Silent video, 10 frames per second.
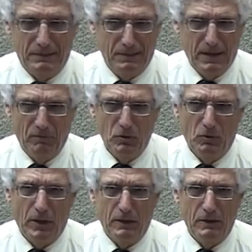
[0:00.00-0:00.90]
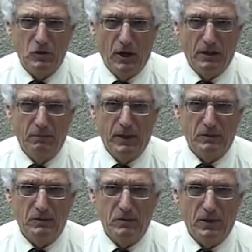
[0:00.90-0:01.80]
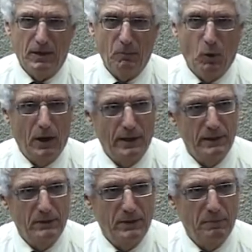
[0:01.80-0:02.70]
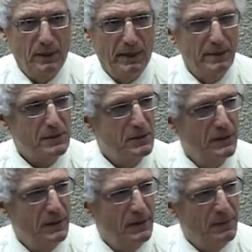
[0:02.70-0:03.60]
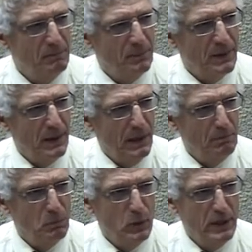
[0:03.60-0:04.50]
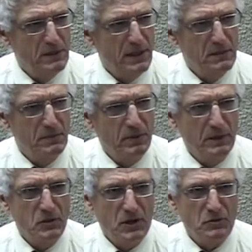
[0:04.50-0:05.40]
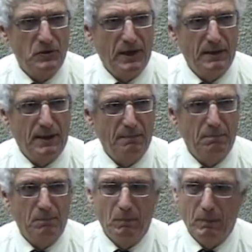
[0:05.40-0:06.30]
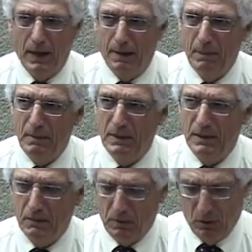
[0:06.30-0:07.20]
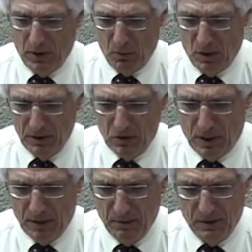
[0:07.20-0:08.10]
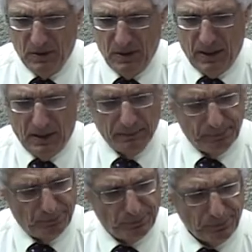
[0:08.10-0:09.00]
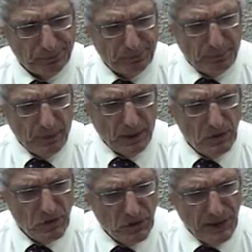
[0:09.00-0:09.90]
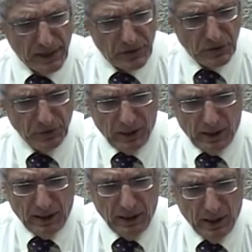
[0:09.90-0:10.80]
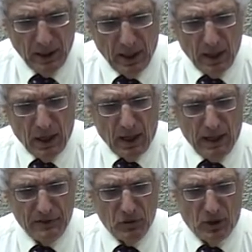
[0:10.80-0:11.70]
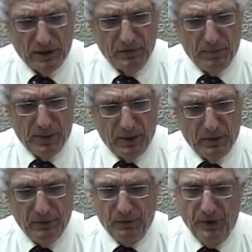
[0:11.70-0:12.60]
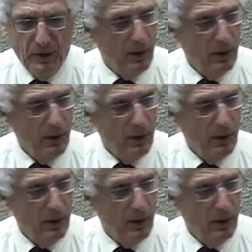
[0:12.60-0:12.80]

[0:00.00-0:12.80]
never know what I'm going to talk about until I'm walking to the place. And Maria said some things yesterday that made me think about what I wanted to talk about today. So yesterday, I talked about